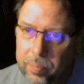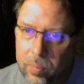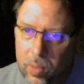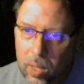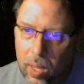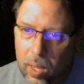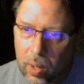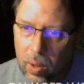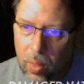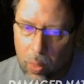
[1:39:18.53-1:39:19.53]
and
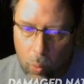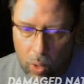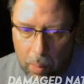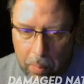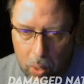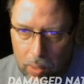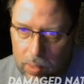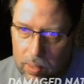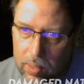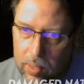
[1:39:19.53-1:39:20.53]
Thorn
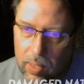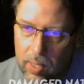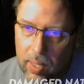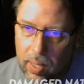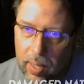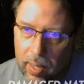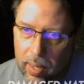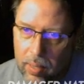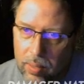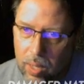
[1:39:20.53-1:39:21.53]
Burst as a
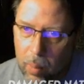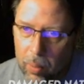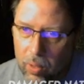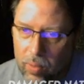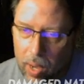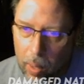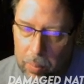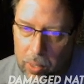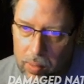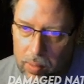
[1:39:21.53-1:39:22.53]
couple of
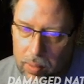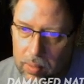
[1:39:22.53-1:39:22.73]
options.